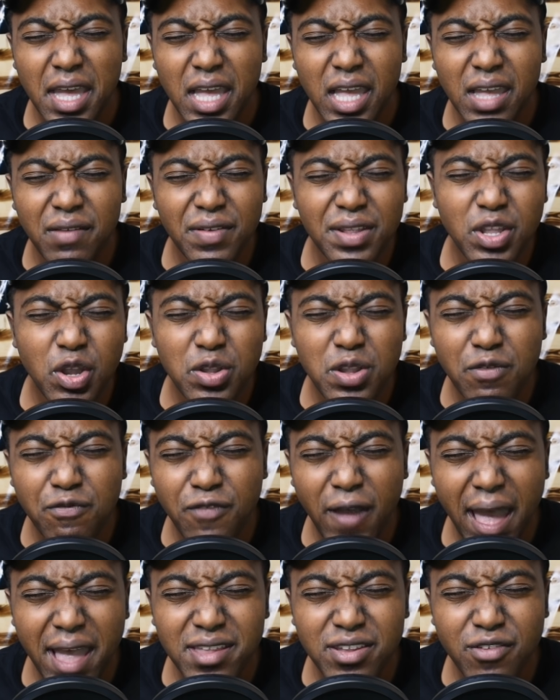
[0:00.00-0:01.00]
even though the
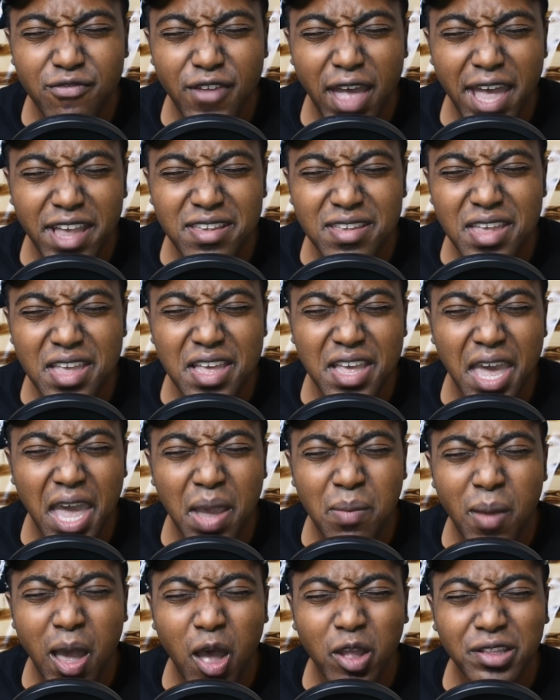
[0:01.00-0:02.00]
Pfizer vaccine
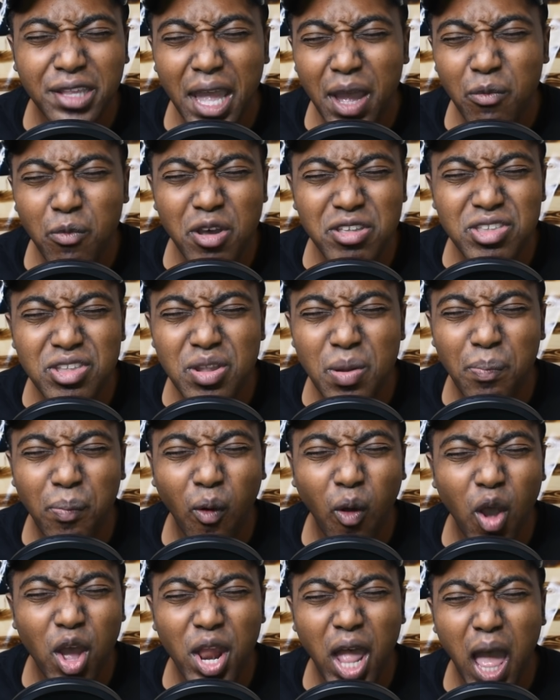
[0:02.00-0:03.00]
came out, that wasn't a
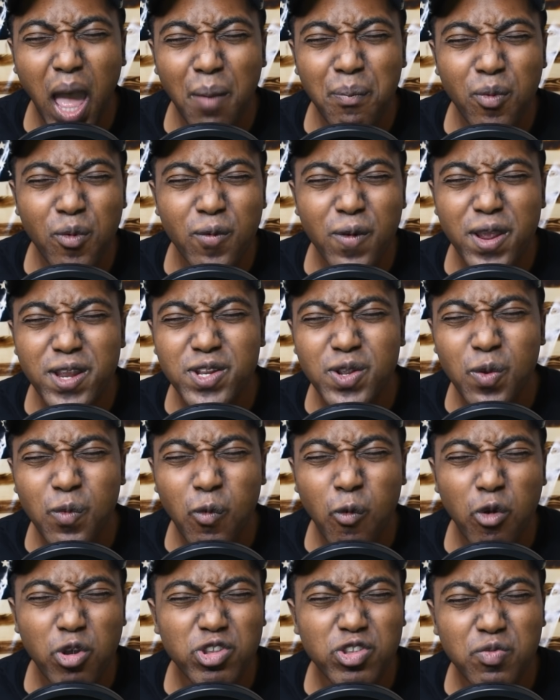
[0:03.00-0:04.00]
part of Operation
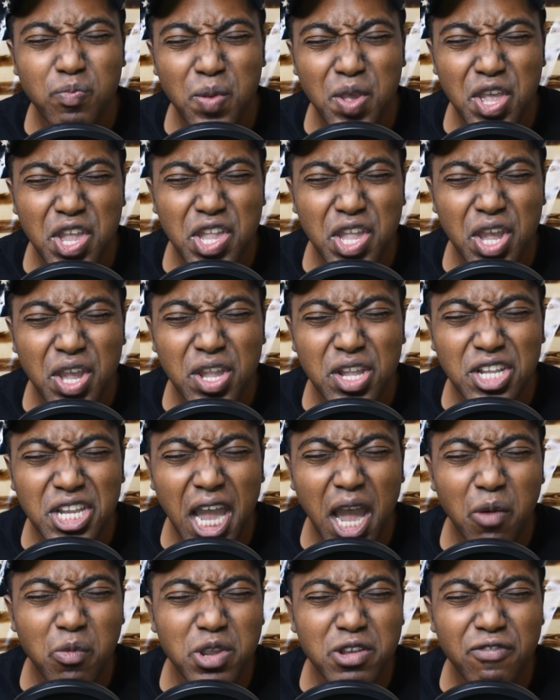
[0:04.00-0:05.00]
Warp Speed.
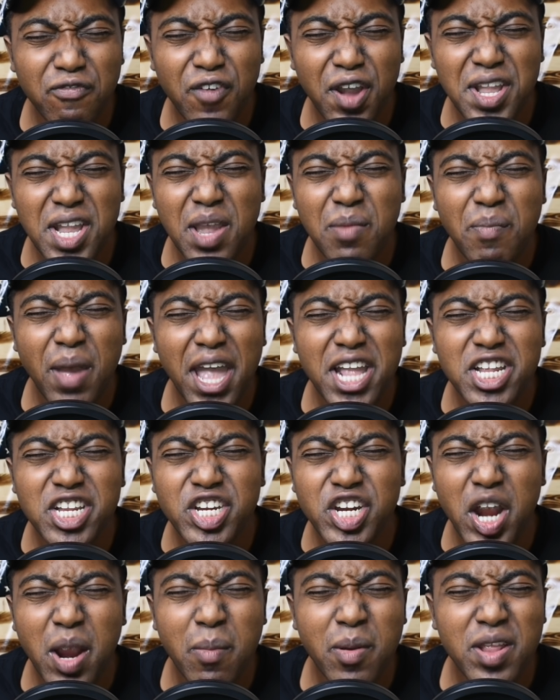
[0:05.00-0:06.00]
That was funded by
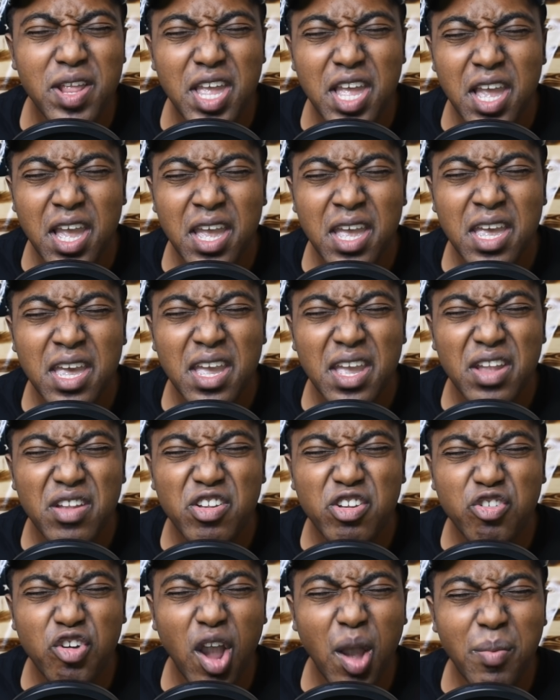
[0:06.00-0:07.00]
Germany.
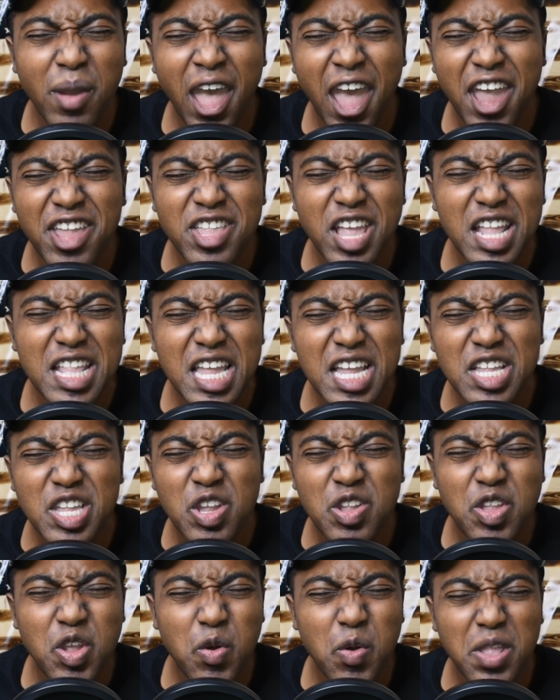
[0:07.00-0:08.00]
Trump had nothing
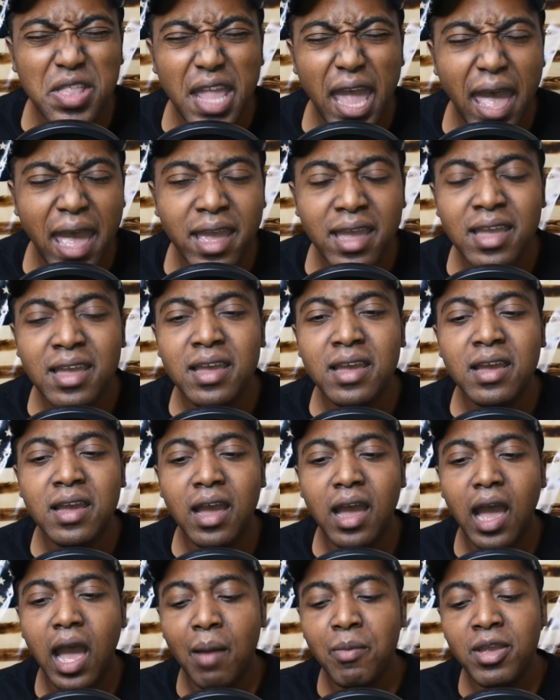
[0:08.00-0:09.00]
to do with that.
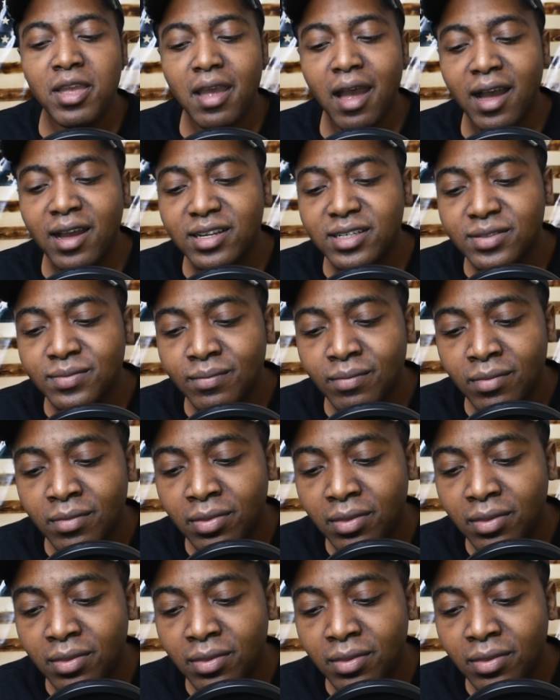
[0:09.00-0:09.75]
I mean, guys,